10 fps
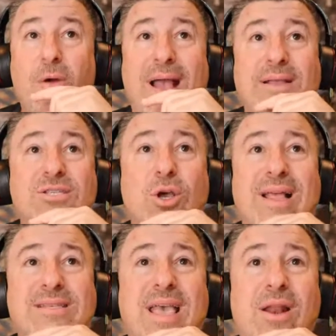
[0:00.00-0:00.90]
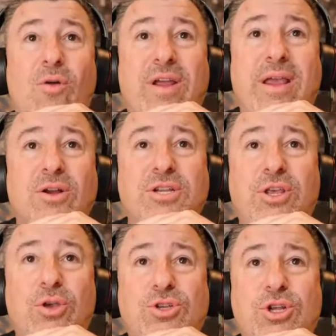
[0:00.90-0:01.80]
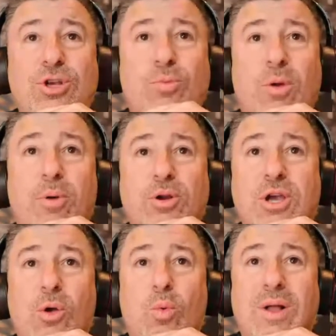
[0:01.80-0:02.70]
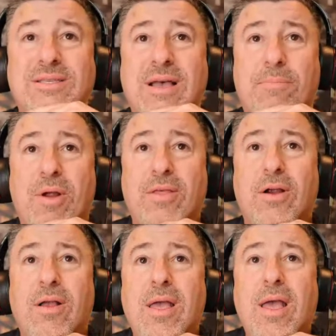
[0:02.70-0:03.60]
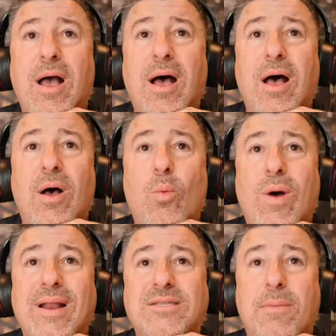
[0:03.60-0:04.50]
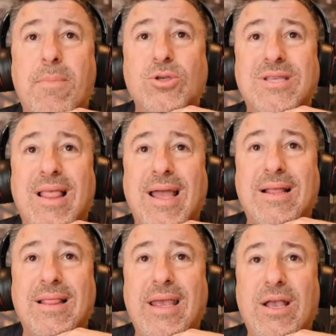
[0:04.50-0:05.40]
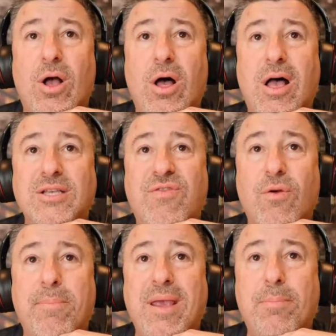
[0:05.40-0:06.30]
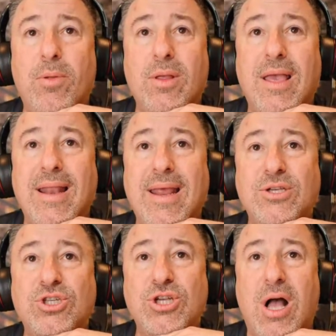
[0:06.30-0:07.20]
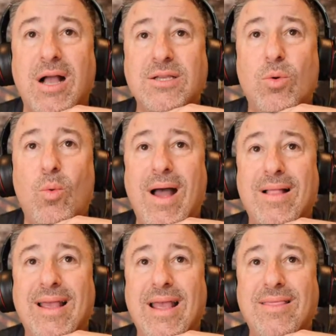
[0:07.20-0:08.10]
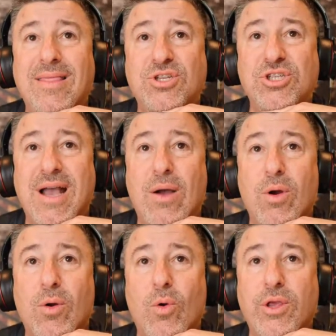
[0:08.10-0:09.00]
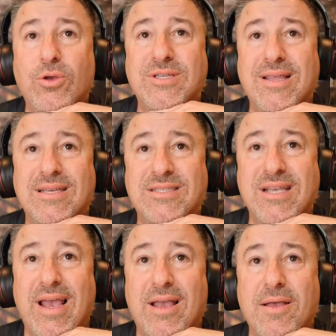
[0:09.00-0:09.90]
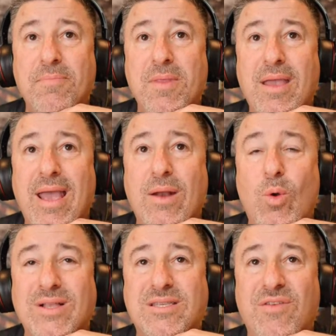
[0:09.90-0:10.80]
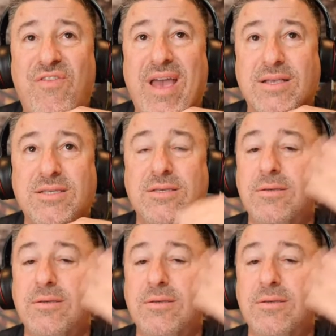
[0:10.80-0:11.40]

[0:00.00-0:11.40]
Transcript: All right, so let's get over here to YouTube. Roberto, what's up, brother? Uh, what is the most likely cause for people getting shocked while in the shower or using the sink? And what's the fix?